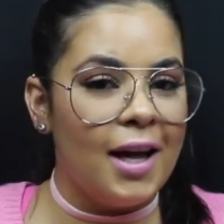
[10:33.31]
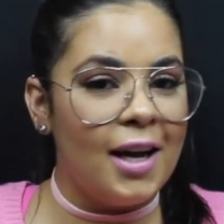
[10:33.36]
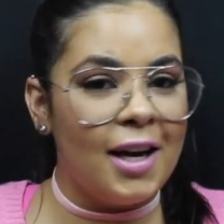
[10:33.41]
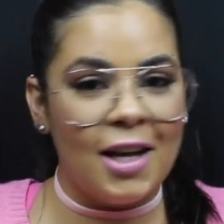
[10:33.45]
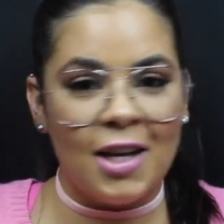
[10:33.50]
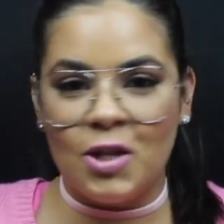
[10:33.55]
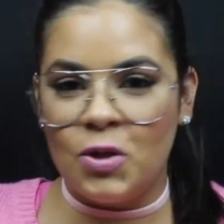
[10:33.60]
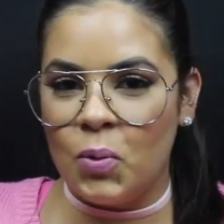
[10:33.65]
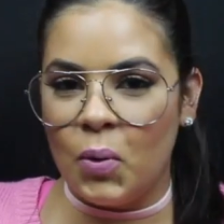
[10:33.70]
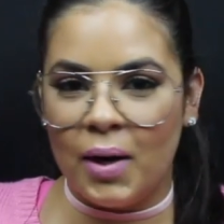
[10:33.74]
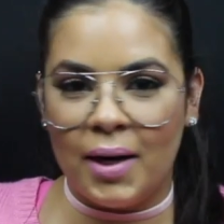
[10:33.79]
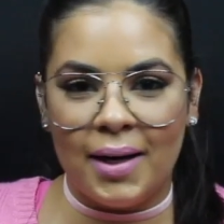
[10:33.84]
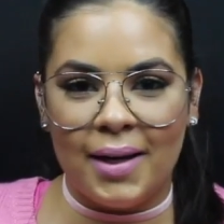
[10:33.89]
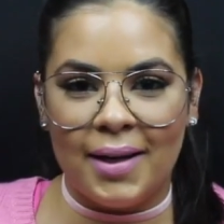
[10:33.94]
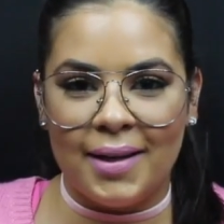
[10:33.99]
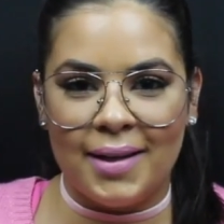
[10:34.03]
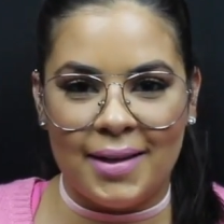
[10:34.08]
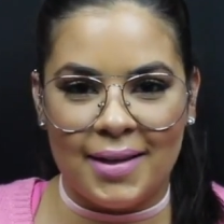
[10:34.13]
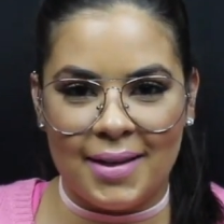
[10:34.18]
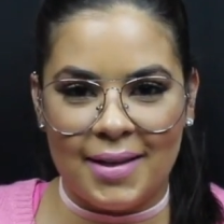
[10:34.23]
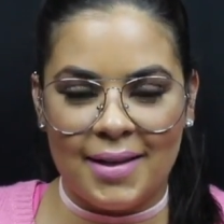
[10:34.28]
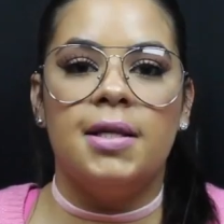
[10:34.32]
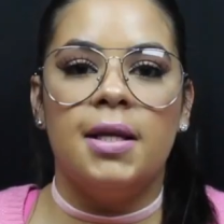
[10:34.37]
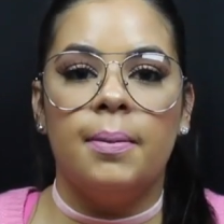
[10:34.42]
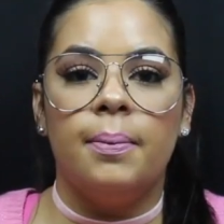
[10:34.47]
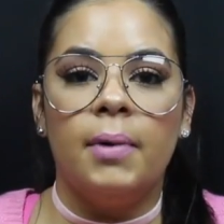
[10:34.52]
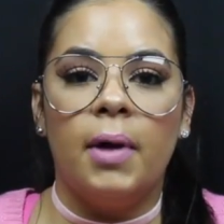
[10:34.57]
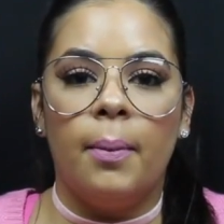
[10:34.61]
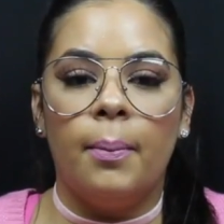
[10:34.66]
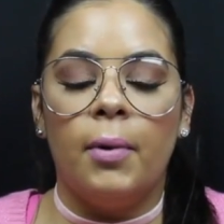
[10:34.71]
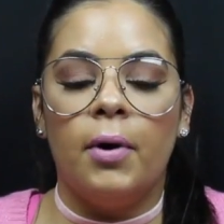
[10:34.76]
It is what it is. Tip
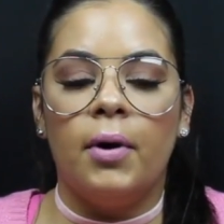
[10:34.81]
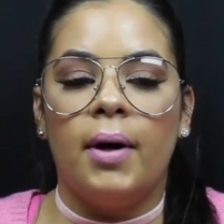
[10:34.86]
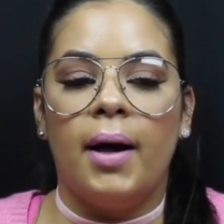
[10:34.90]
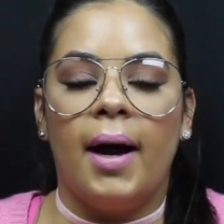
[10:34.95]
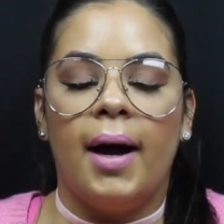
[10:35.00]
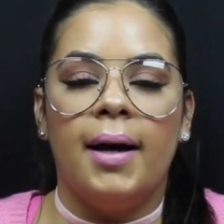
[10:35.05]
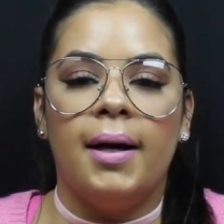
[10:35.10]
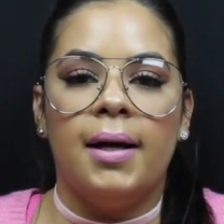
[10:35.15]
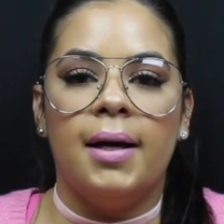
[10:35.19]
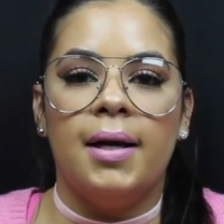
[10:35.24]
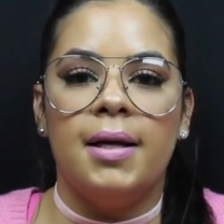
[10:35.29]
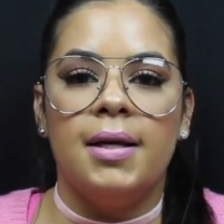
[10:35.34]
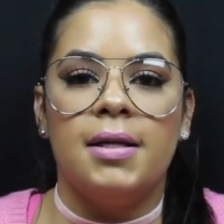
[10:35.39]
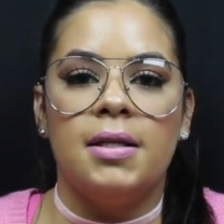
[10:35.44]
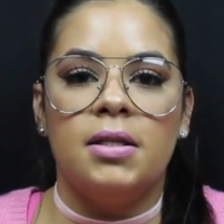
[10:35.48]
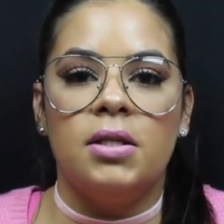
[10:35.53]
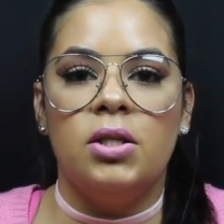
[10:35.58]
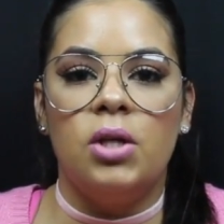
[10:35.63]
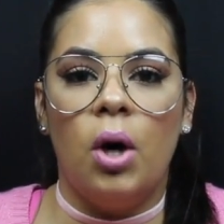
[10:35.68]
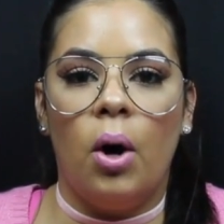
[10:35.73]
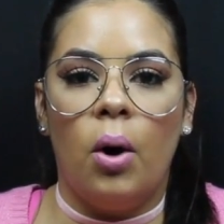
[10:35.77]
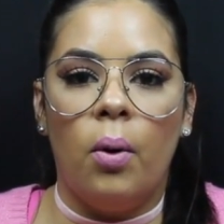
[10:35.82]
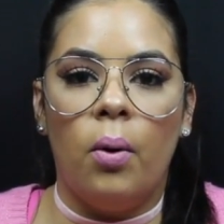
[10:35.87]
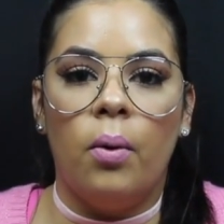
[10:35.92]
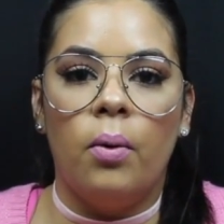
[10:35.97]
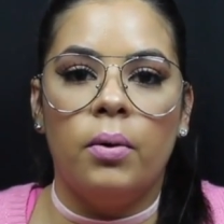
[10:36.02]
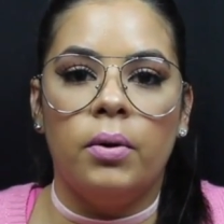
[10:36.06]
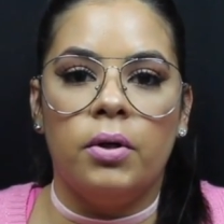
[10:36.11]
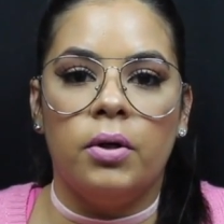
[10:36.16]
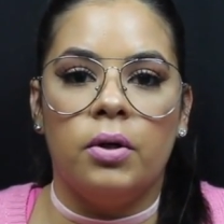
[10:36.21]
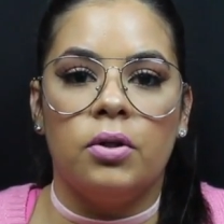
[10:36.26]
number 9 is
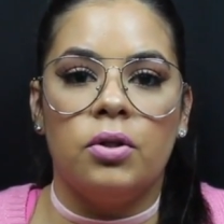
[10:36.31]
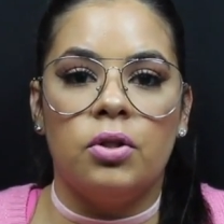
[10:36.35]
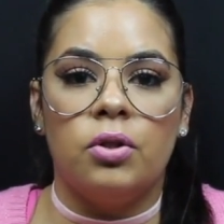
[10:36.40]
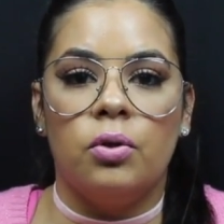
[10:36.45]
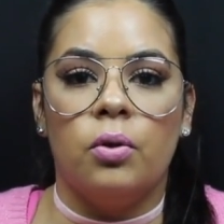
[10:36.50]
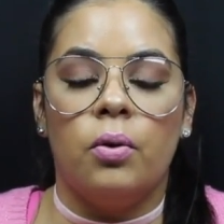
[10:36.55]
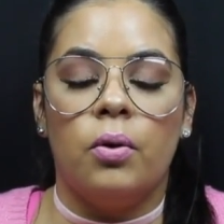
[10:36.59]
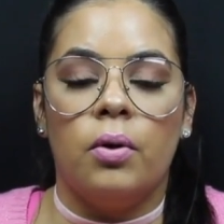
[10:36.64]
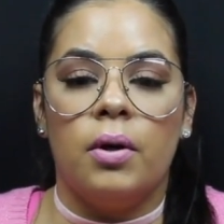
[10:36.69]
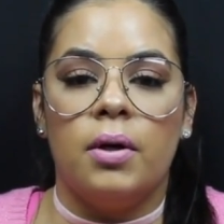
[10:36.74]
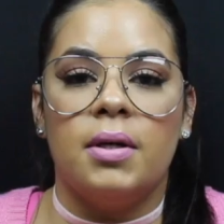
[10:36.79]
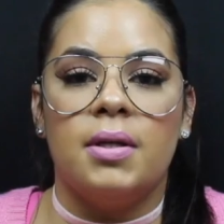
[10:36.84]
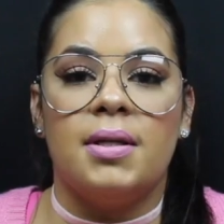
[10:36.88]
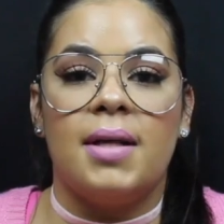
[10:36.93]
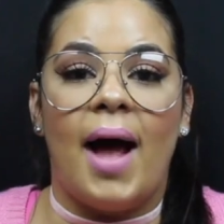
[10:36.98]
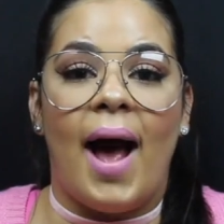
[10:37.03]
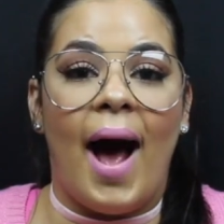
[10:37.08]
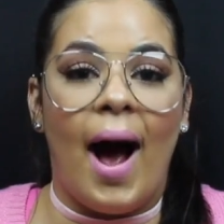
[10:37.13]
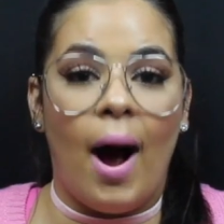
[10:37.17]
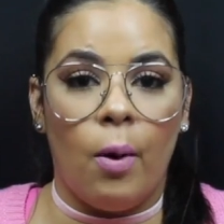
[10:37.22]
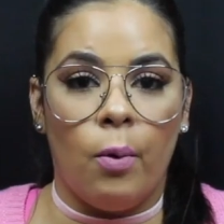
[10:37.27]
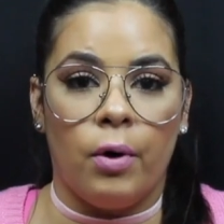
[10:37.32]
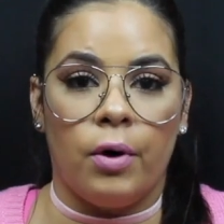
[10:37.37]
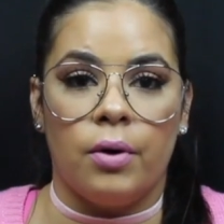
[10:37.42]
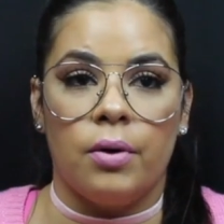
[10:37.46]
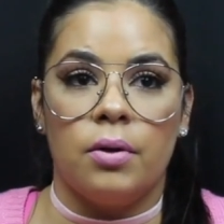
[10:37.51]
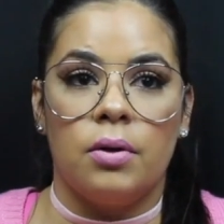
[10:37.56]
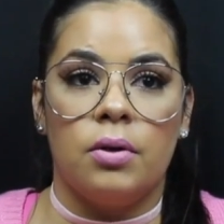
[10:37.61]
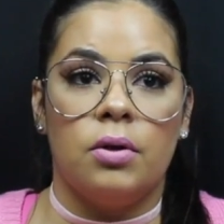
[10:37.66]
know your store's hours.